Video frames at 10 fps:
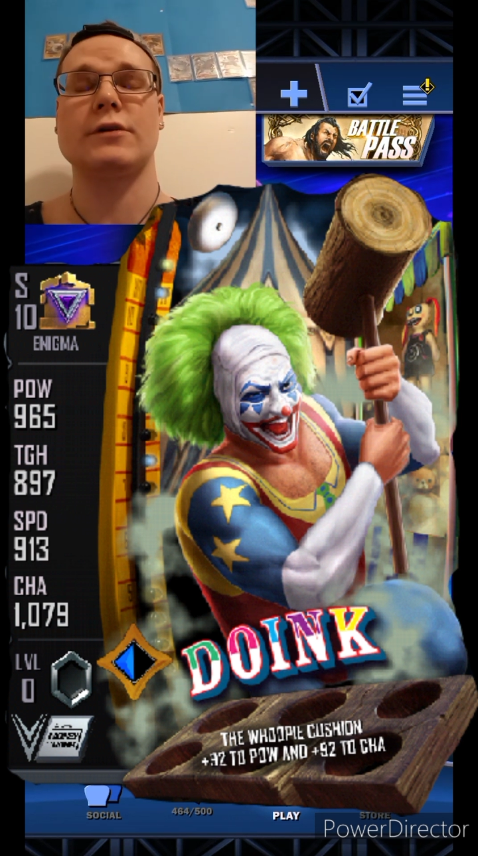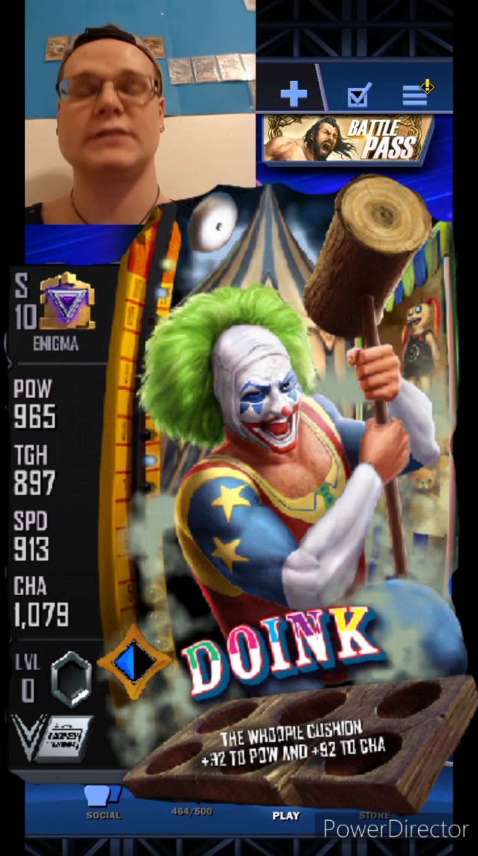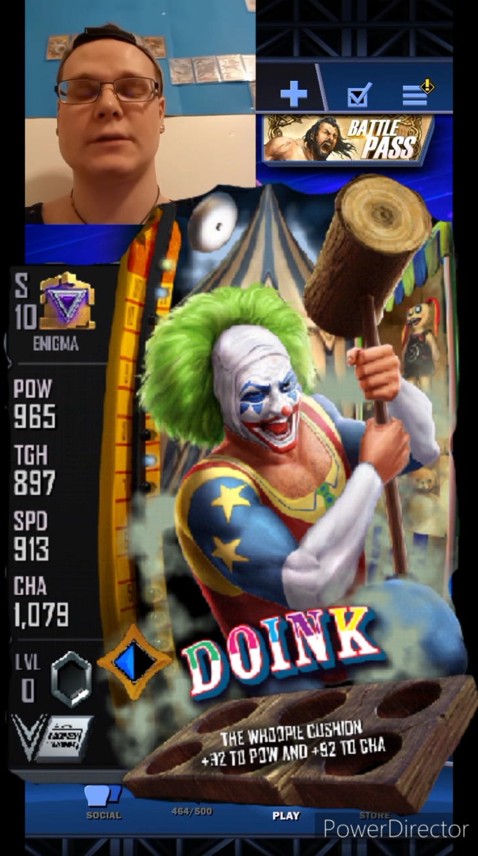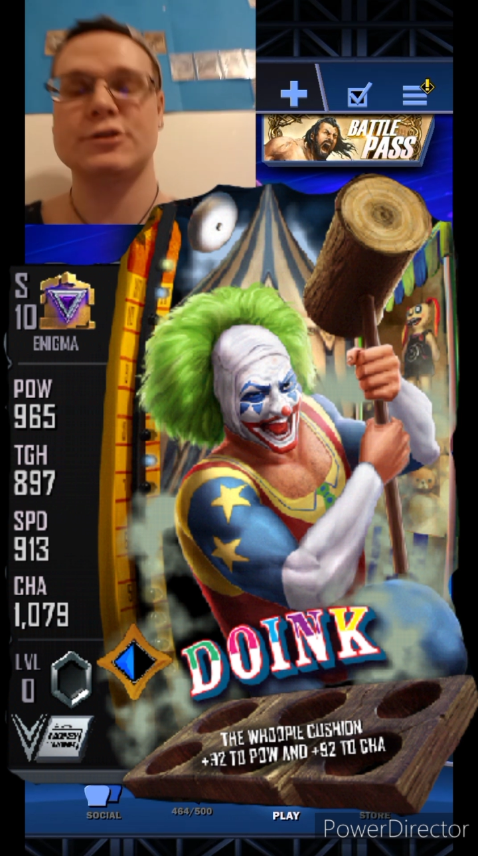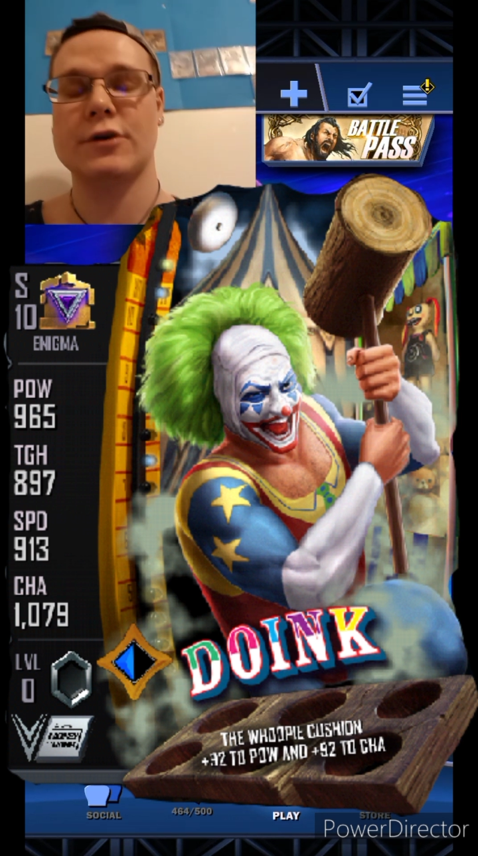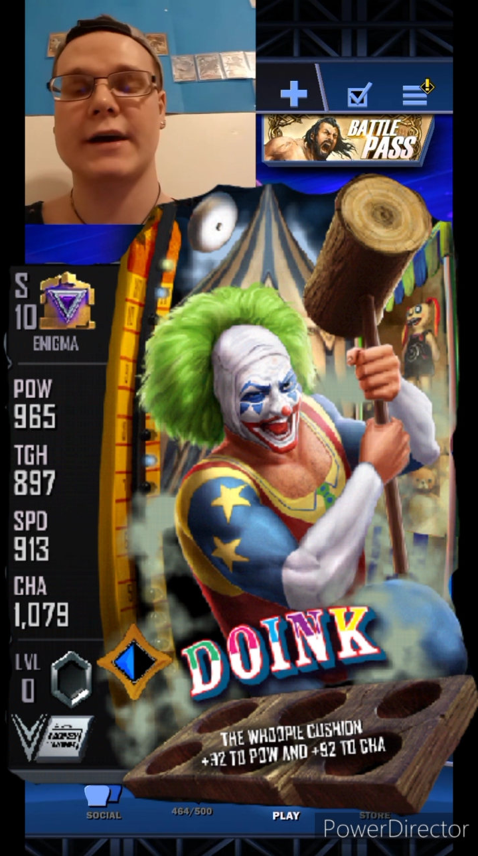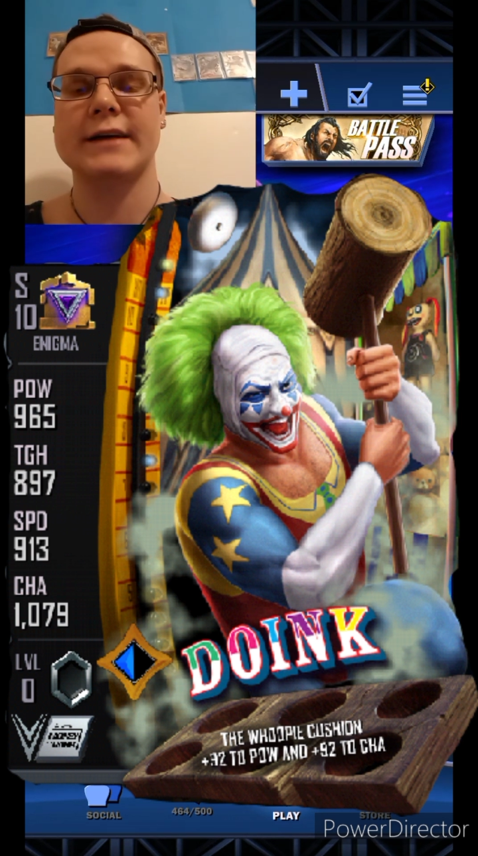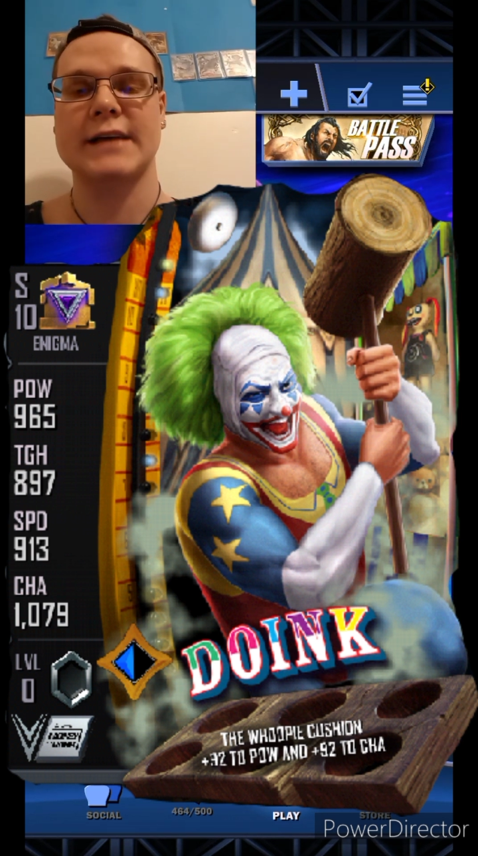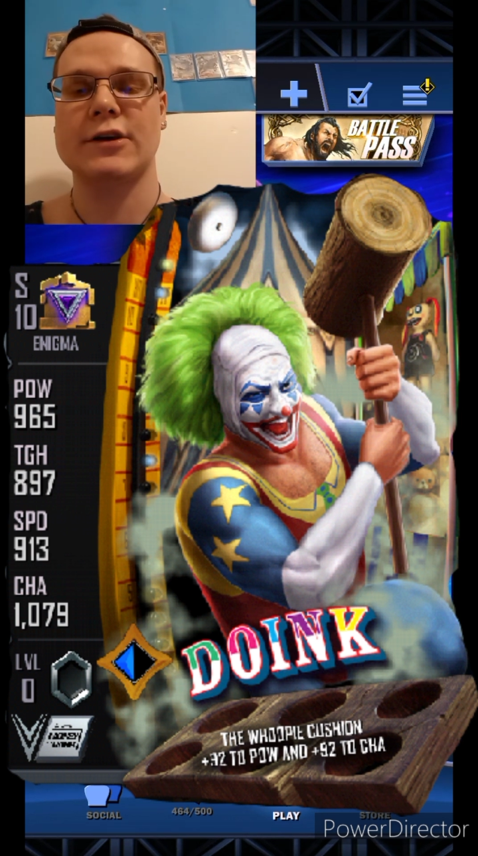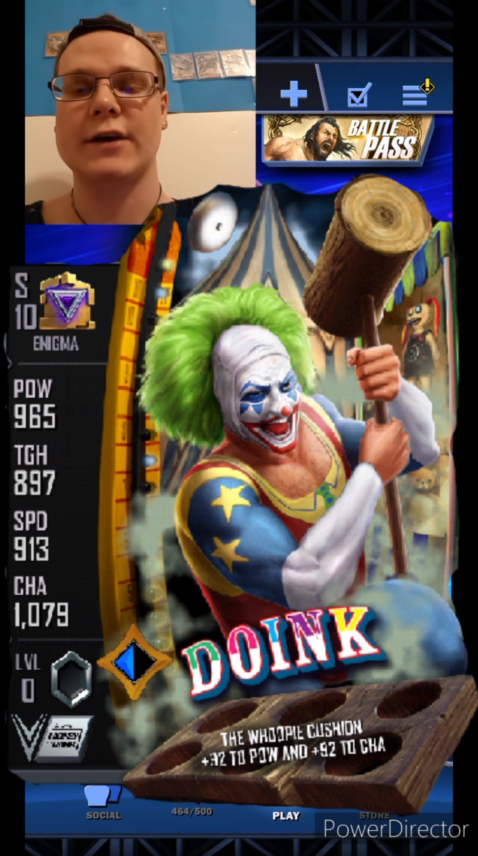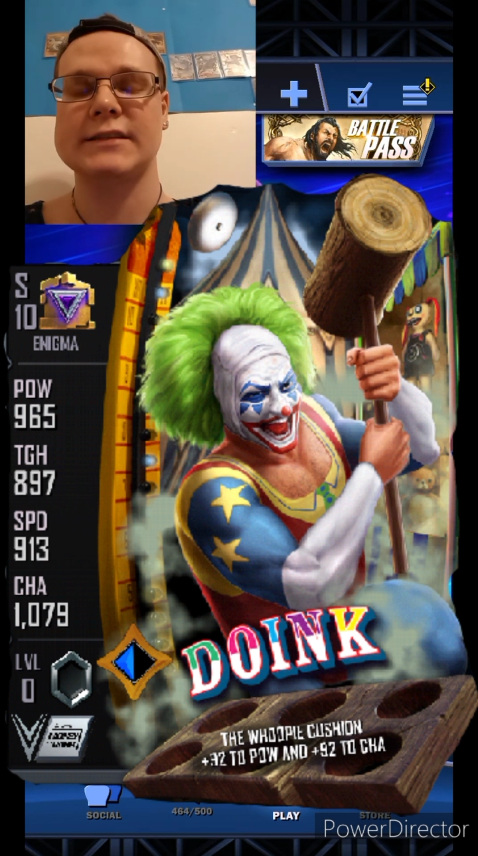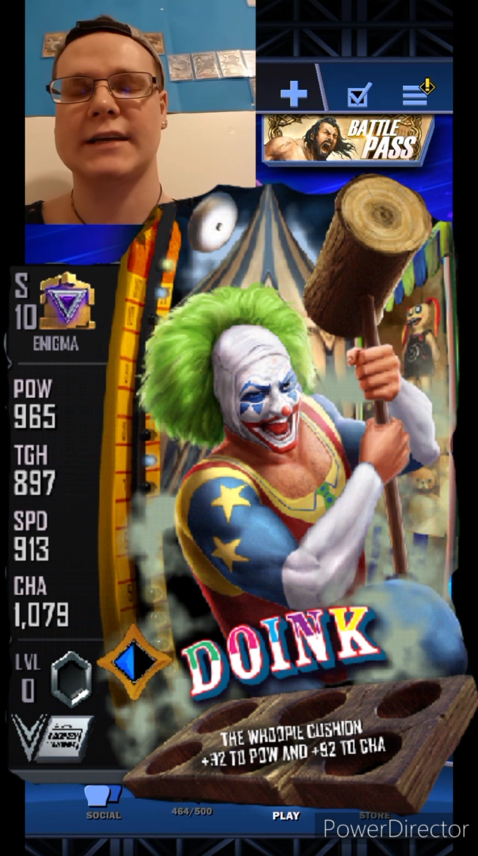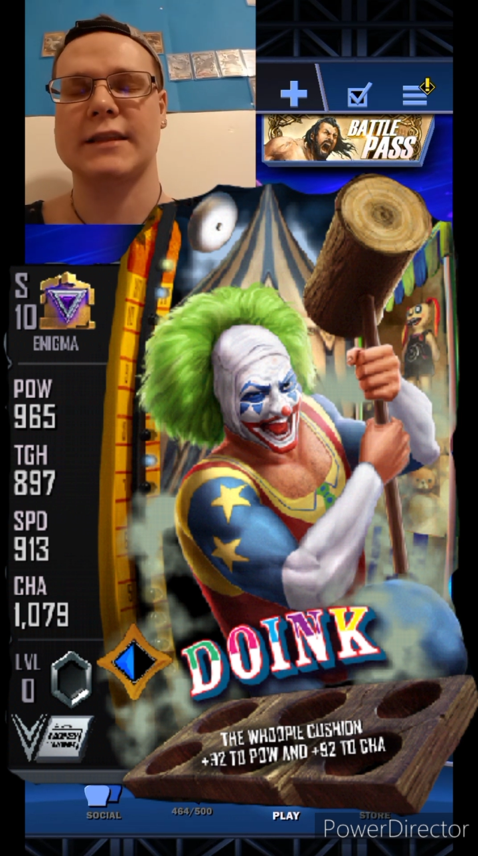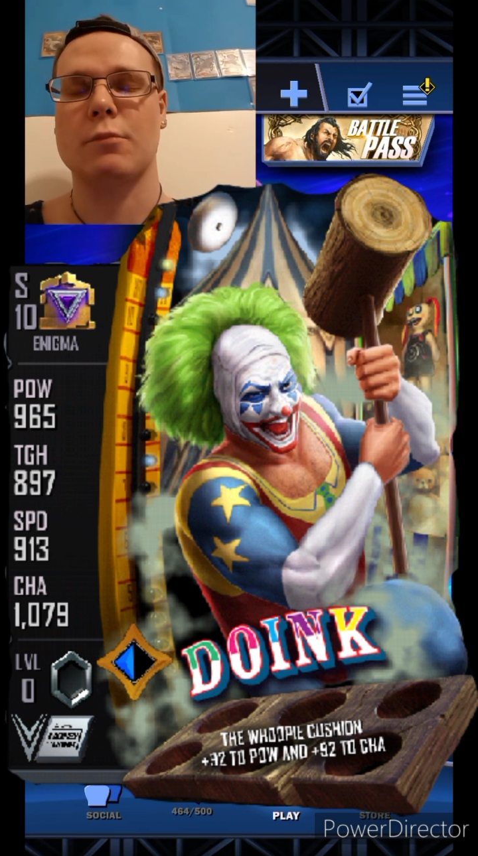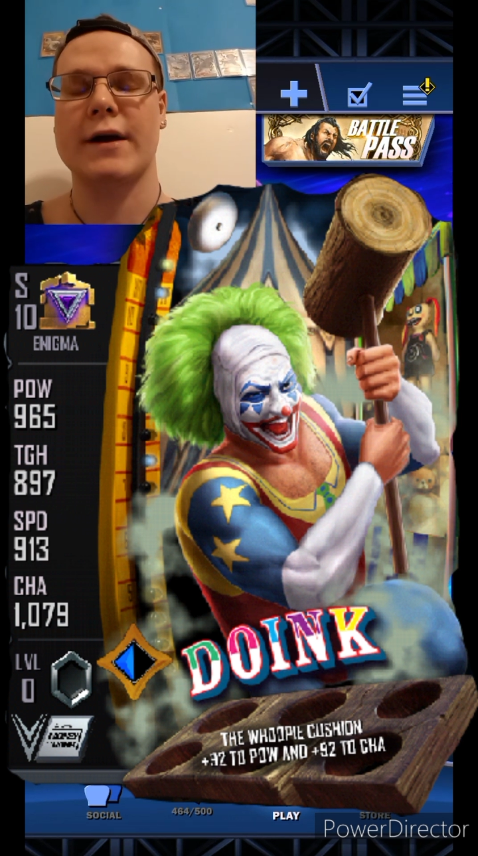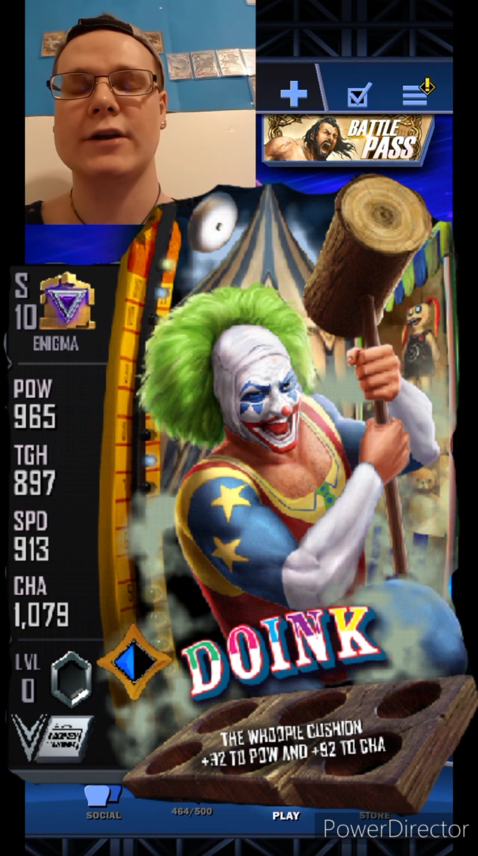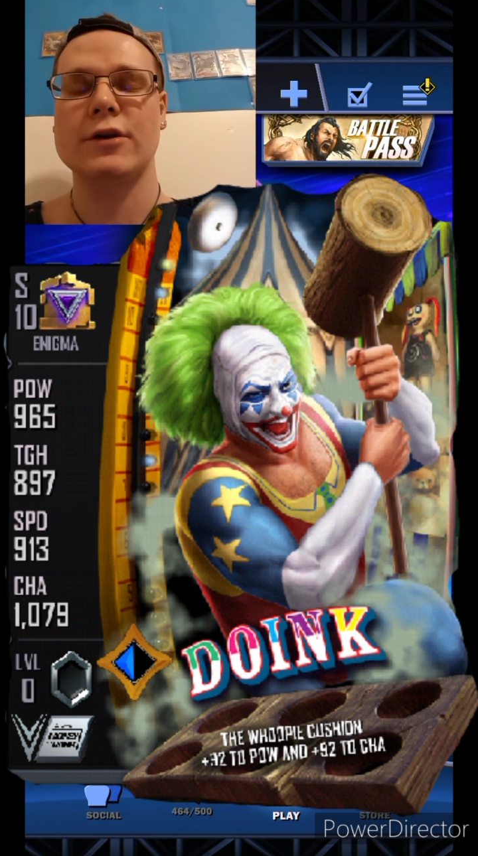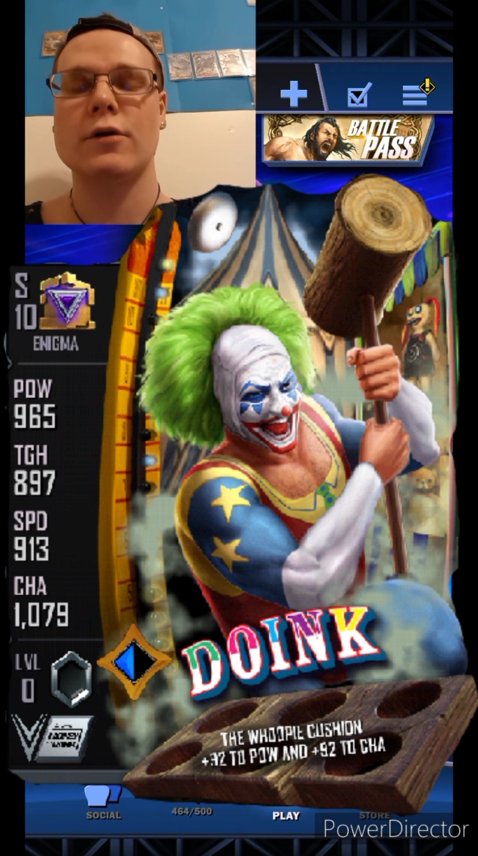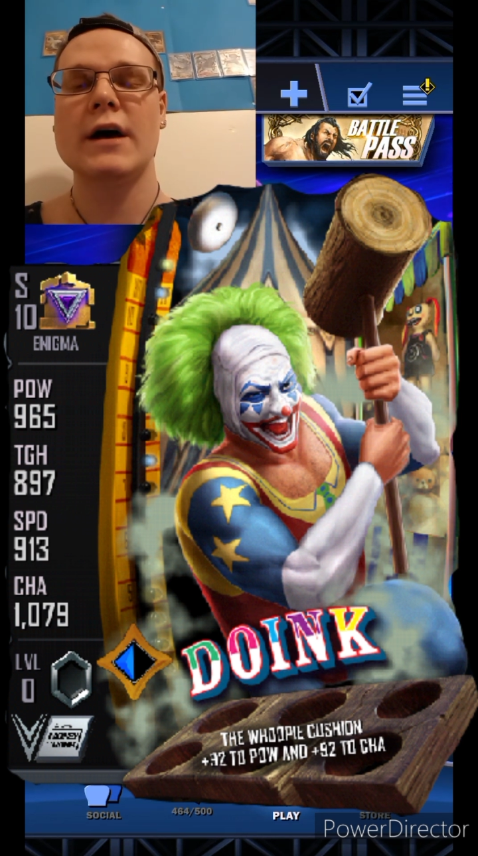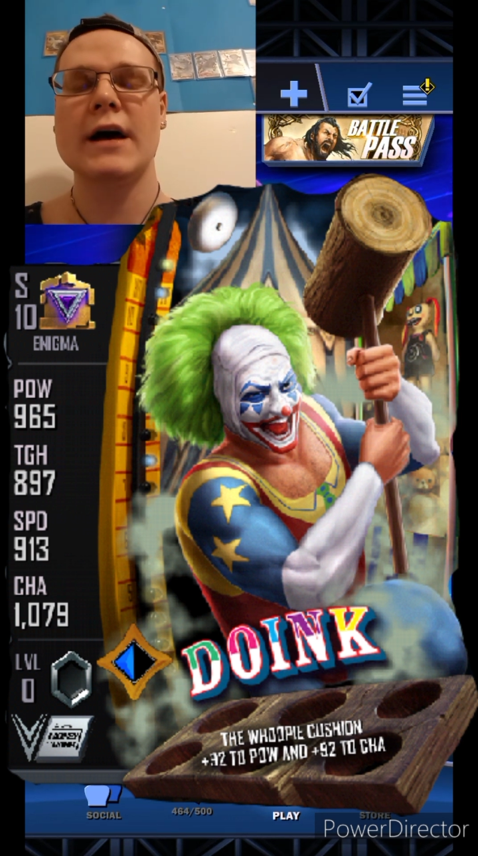is I'm gonna show you guys how you guys can get the brand
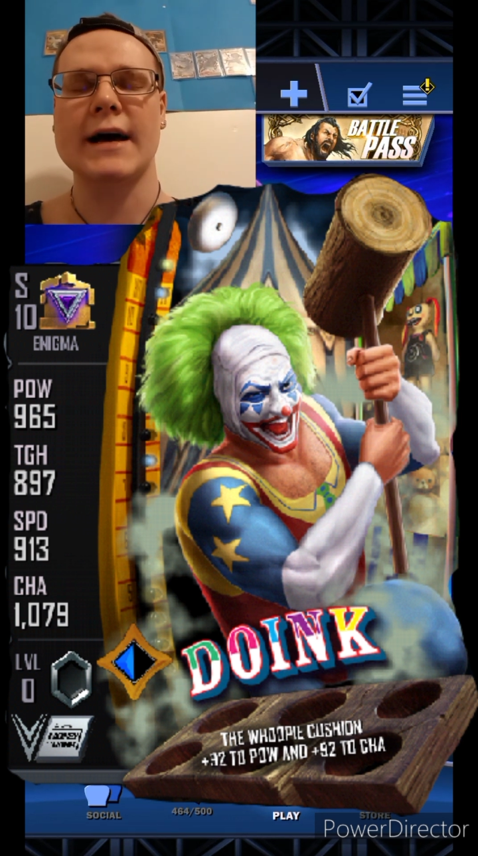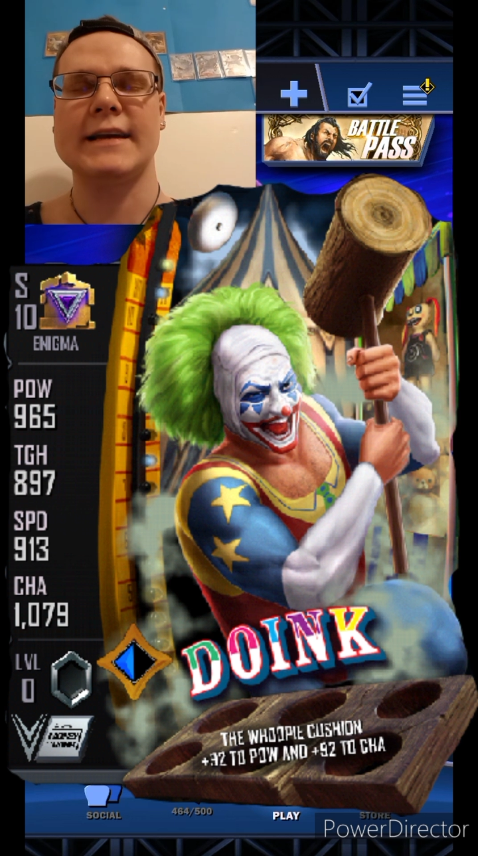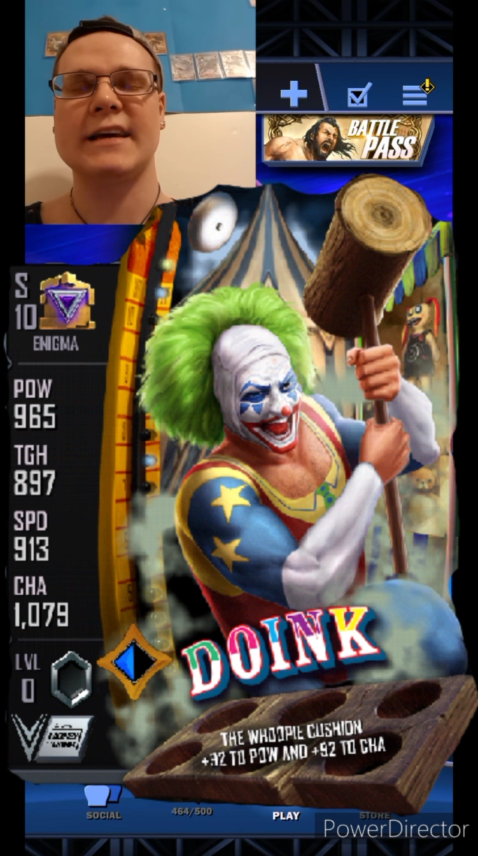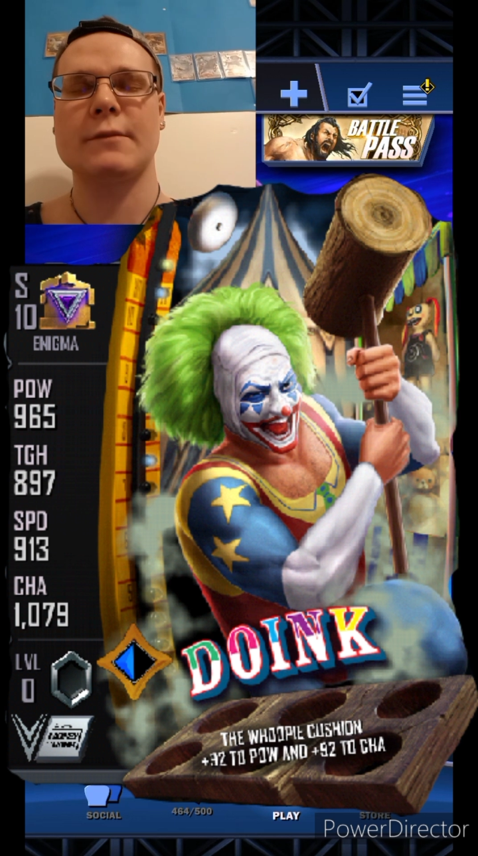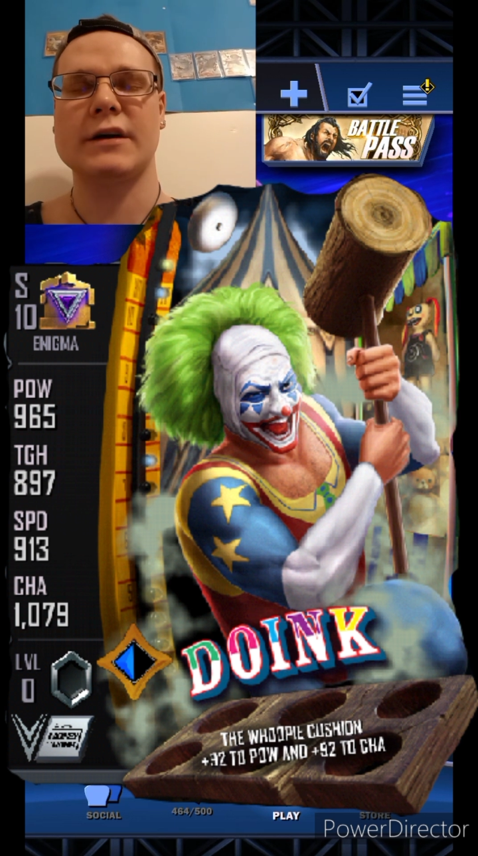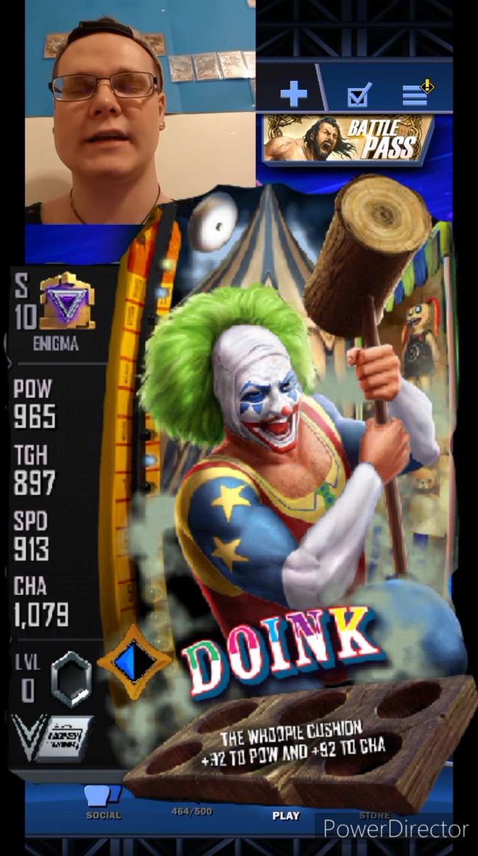new Enigma,